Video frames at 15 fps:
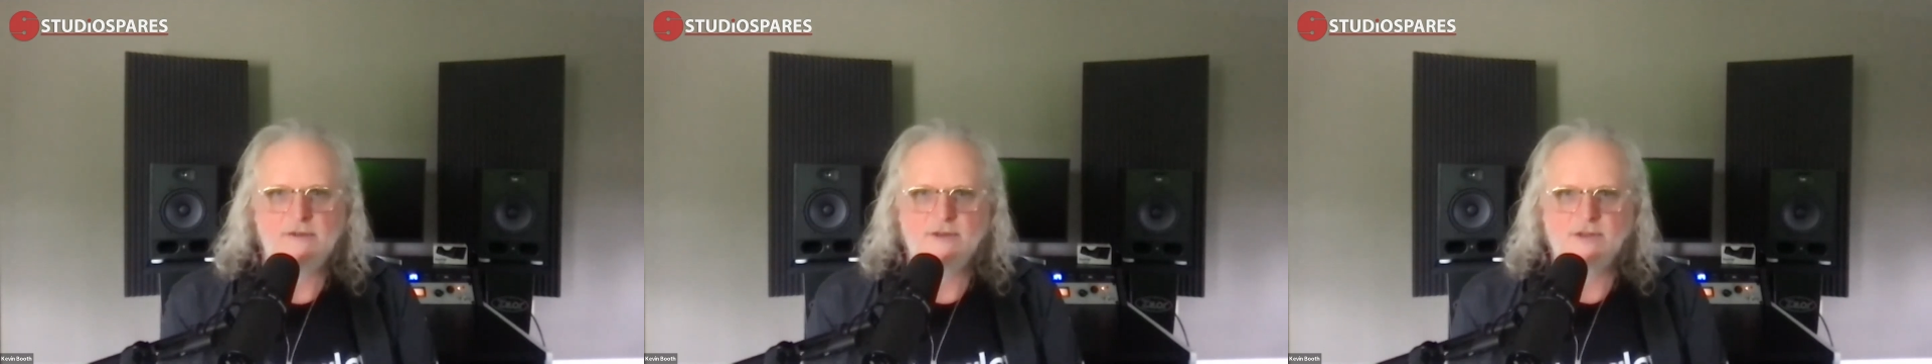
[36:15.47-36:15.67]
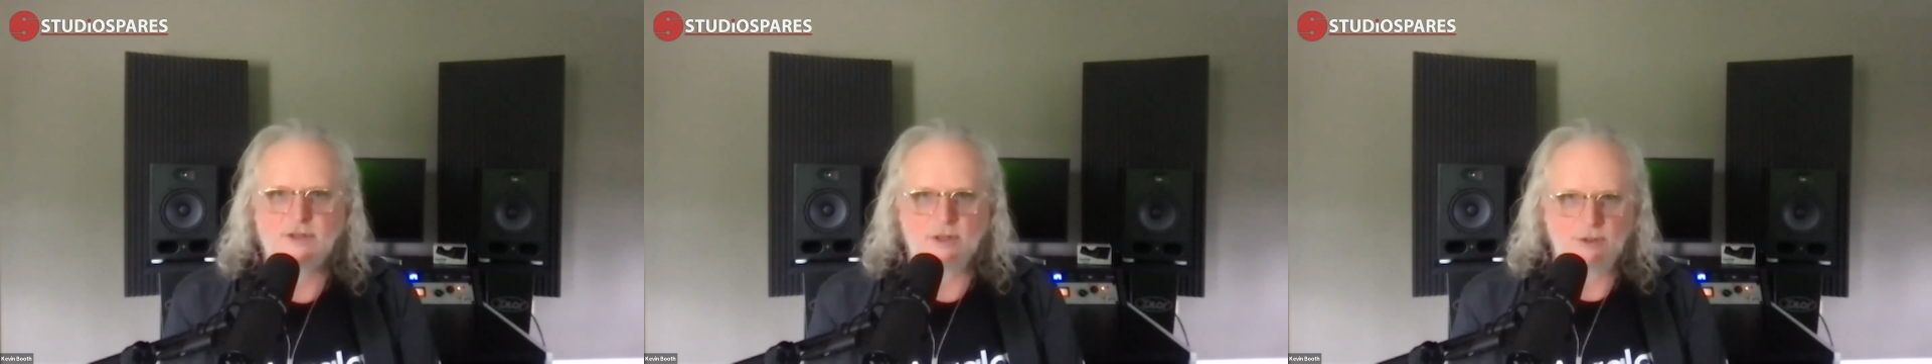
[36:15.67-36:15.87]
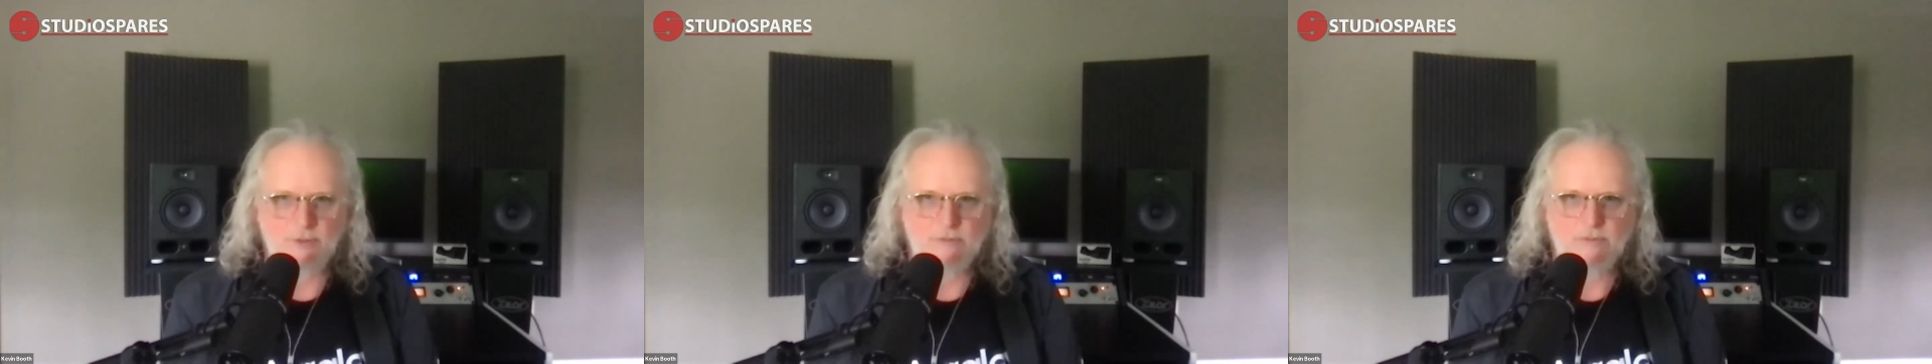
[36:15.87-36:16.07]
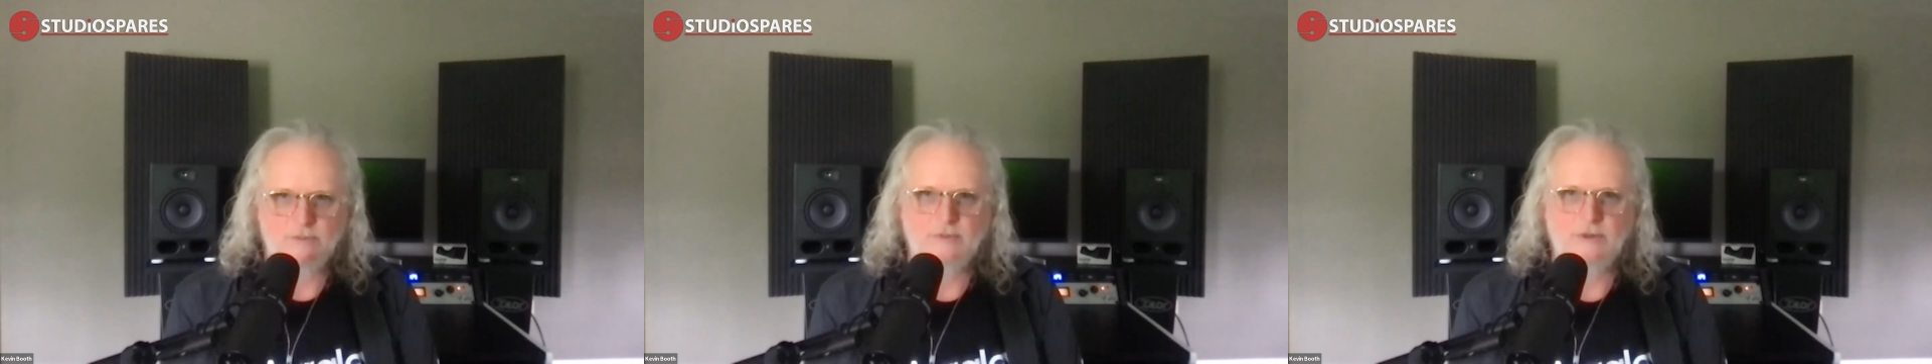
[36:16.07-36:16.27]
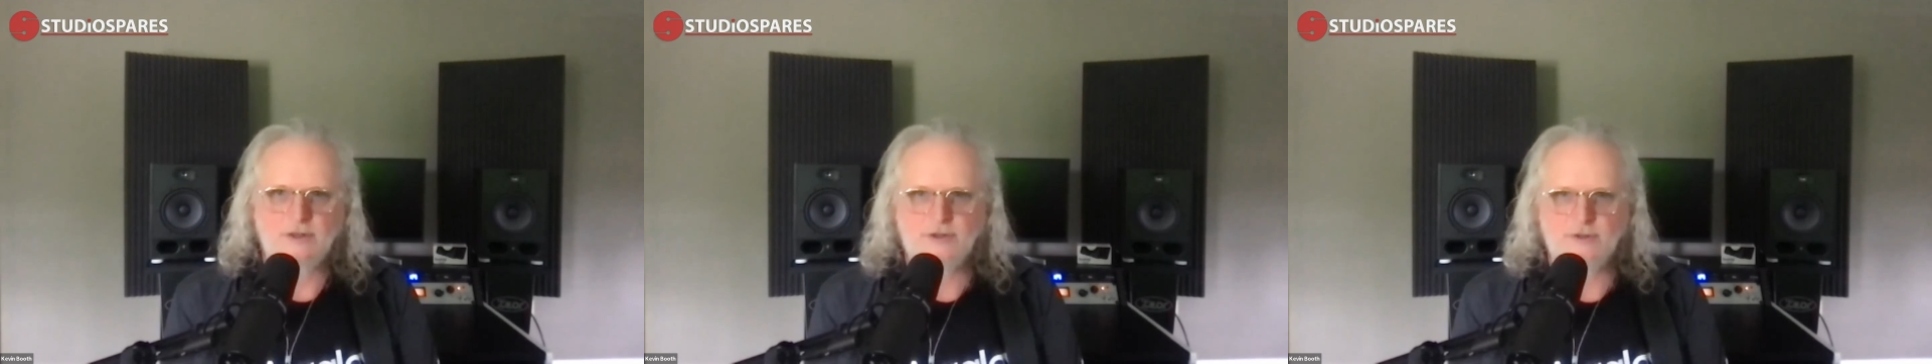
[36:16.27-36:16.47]
So
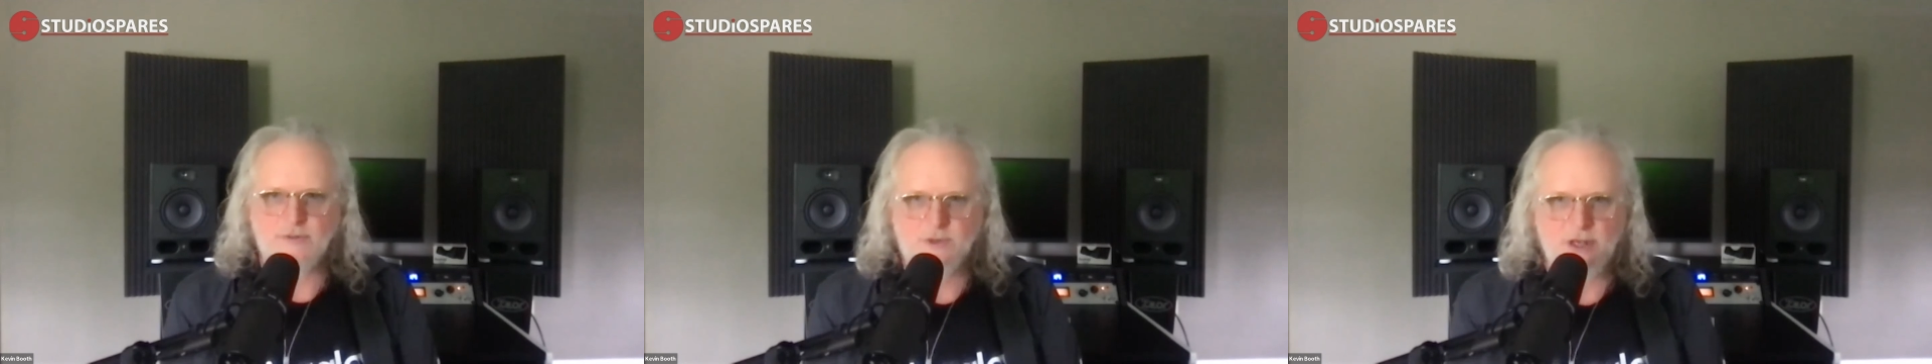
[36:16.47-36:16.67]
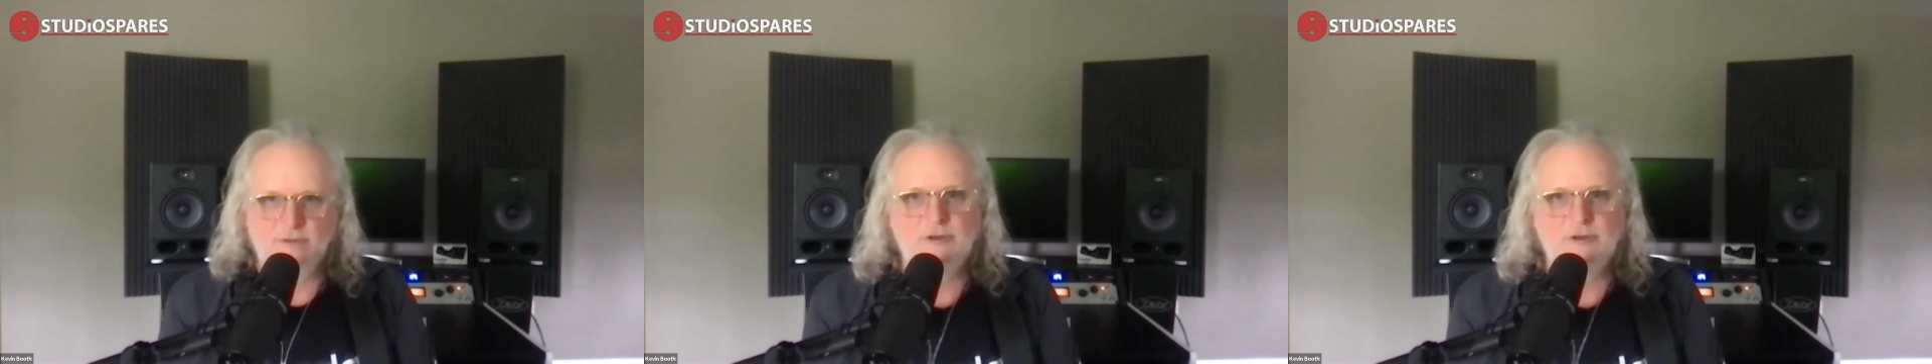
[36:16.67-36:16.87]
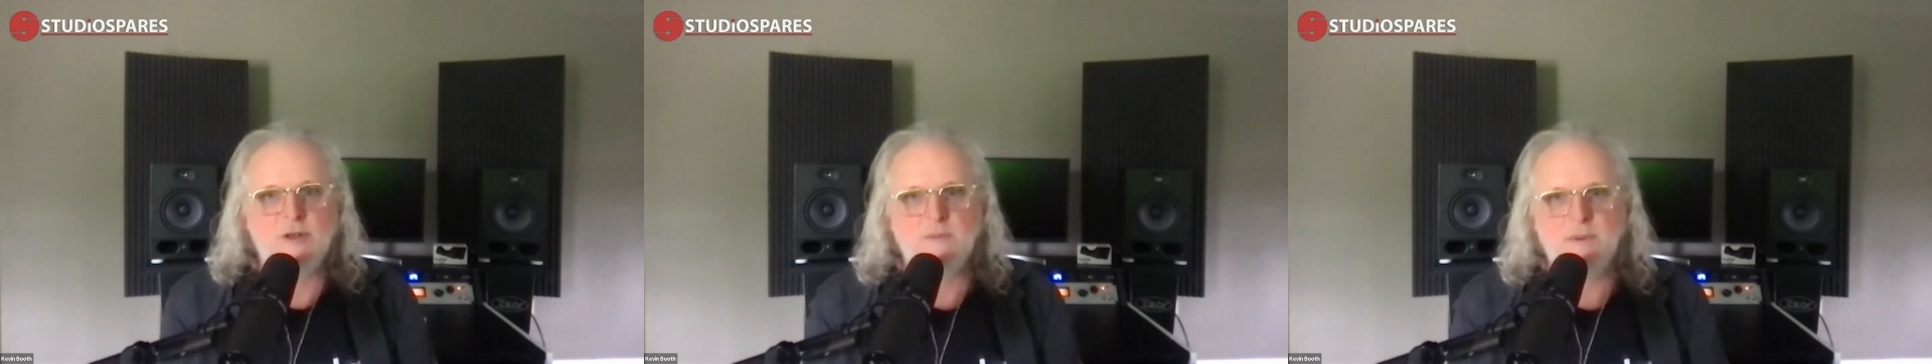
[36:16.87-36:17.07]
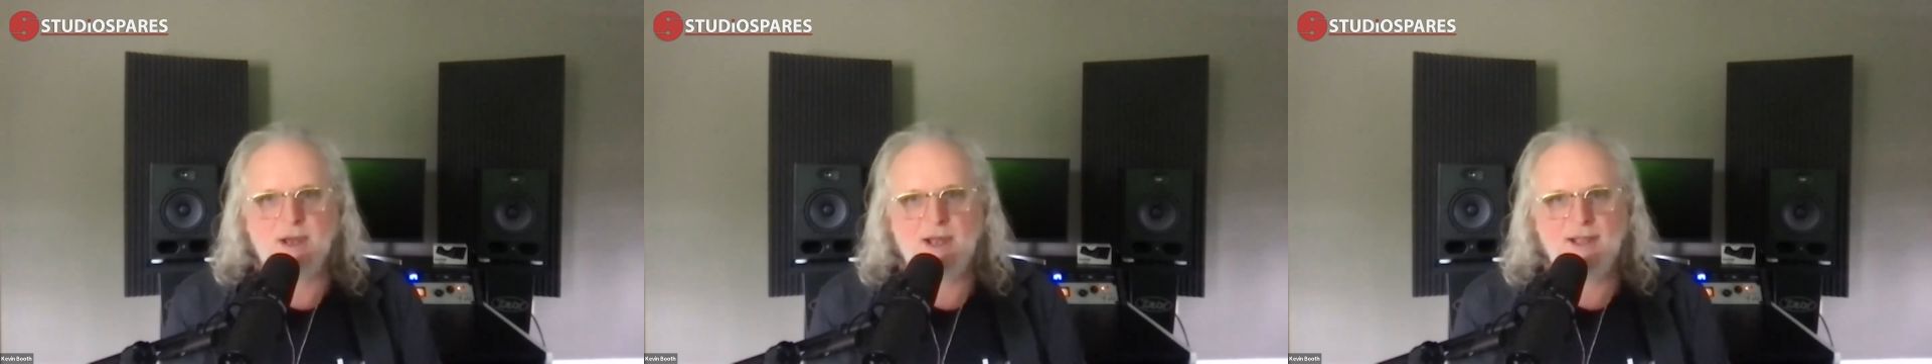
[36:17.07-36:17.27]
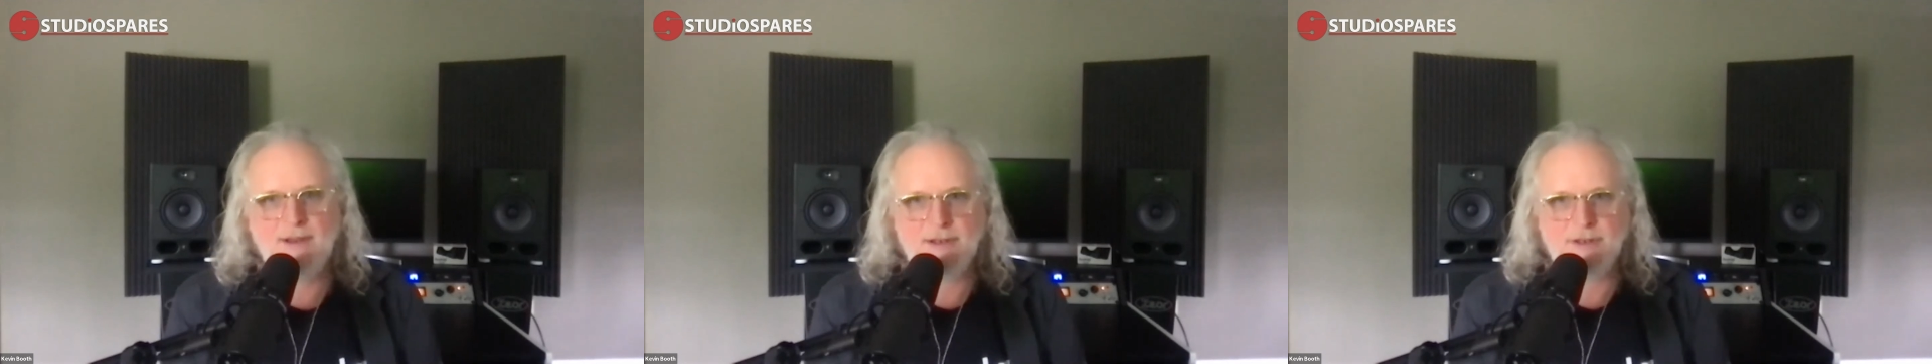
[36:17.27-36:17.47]
there's some stuff you can
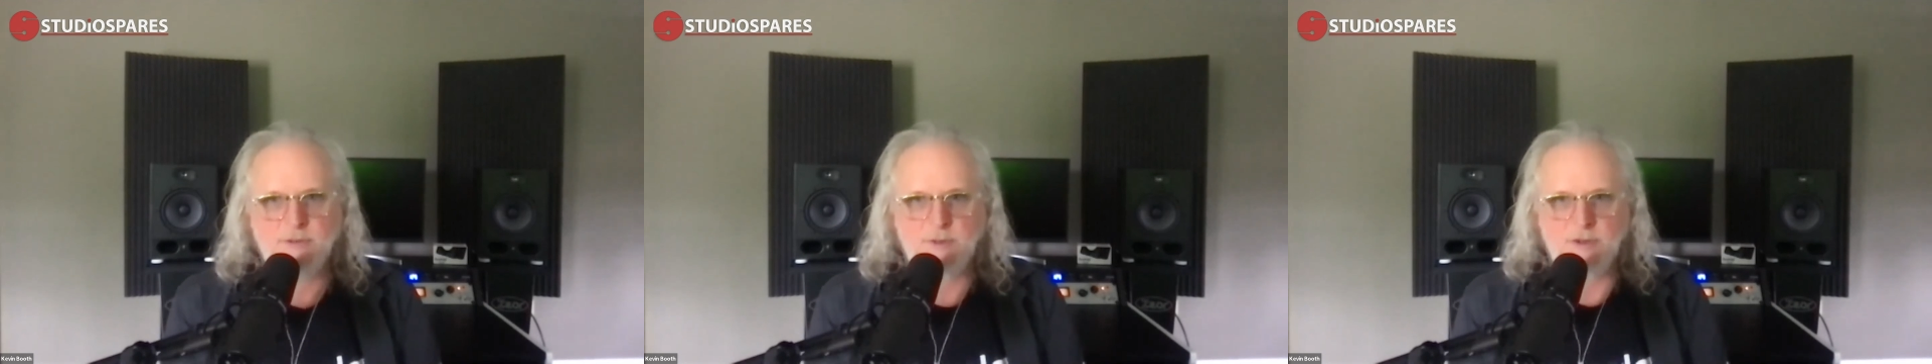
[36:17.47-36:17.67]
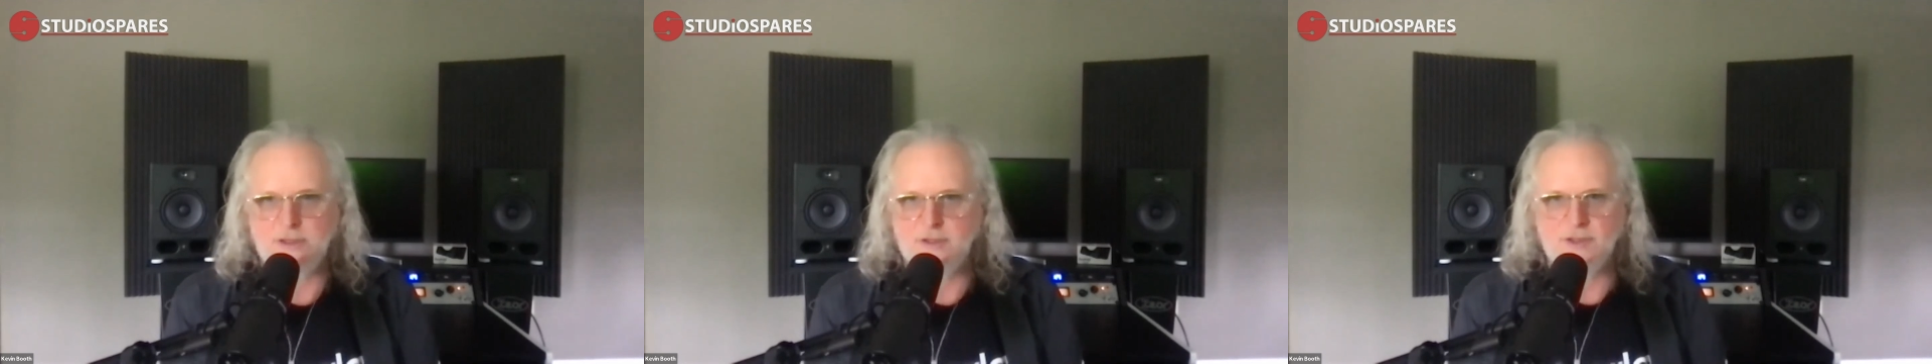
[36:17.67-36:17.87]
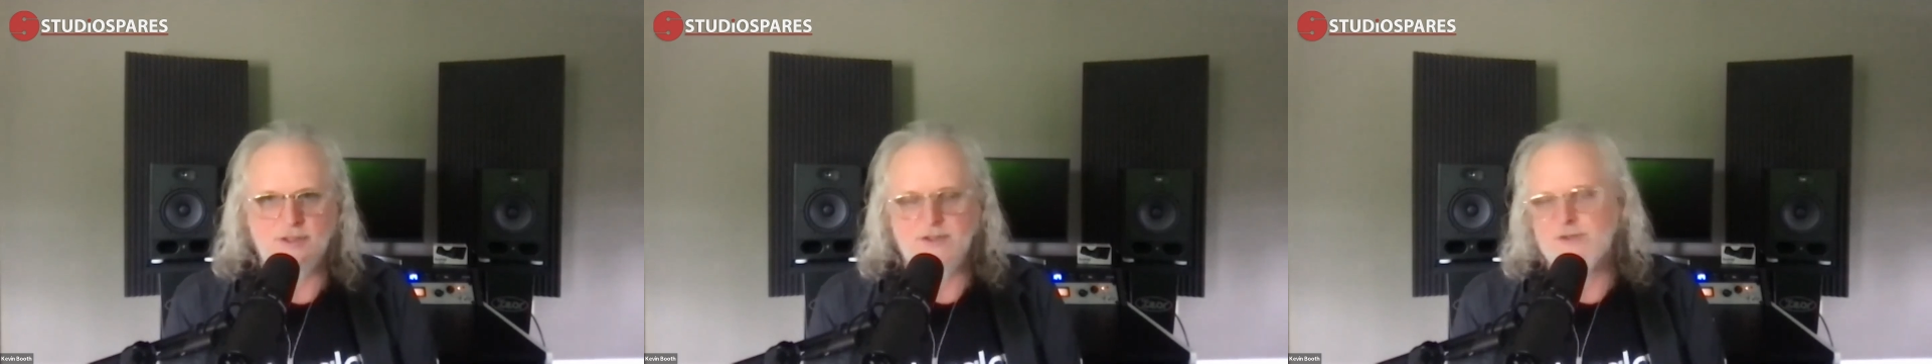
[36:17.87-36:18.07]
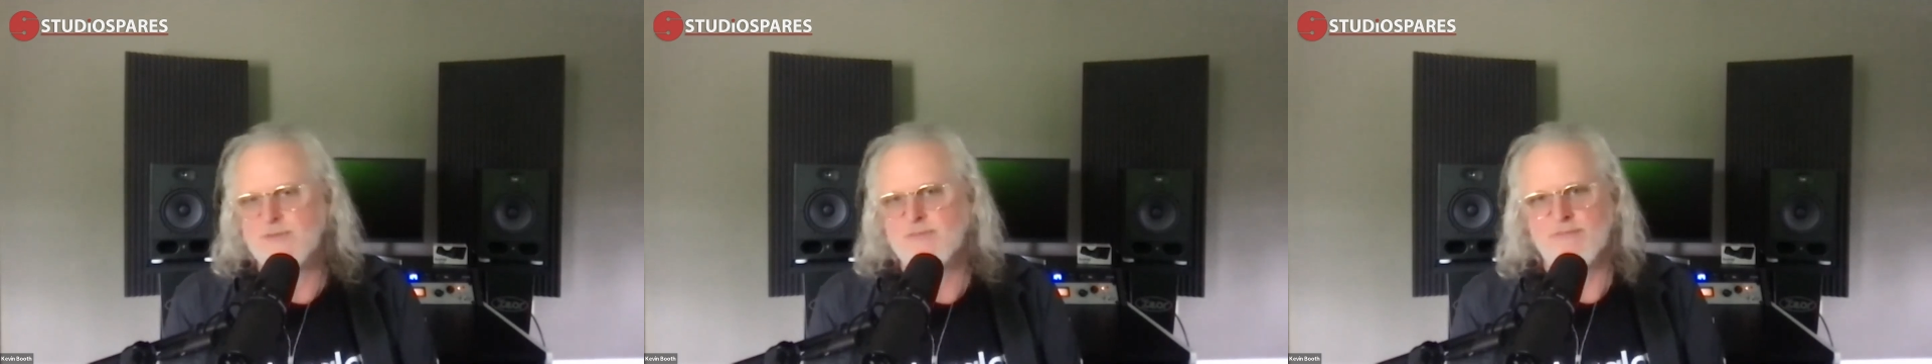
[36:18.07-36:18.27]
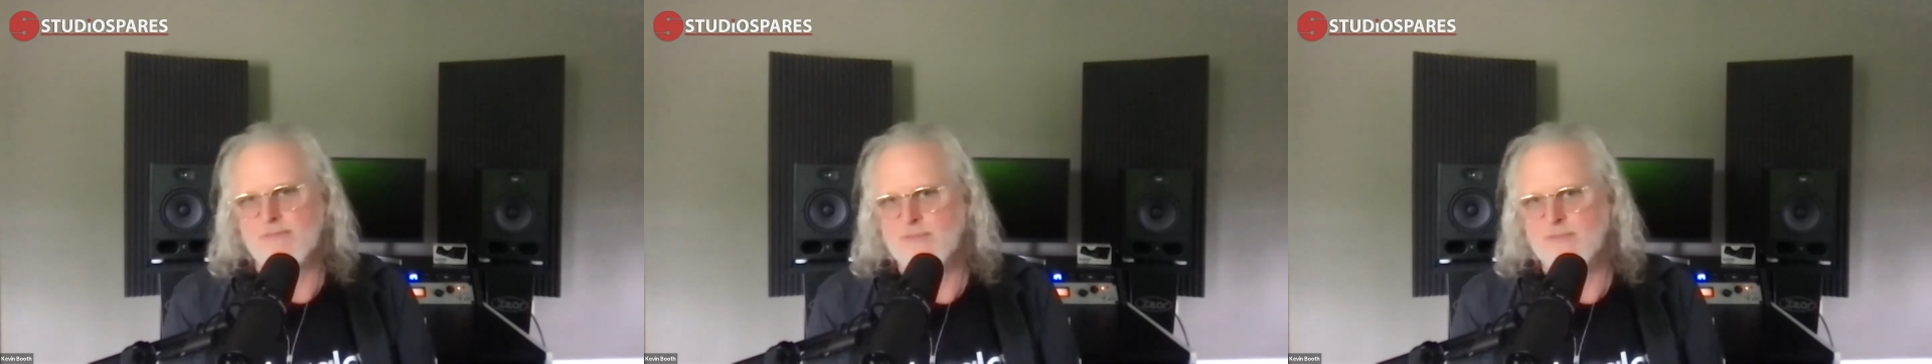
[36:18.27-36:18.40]
buy that is really just,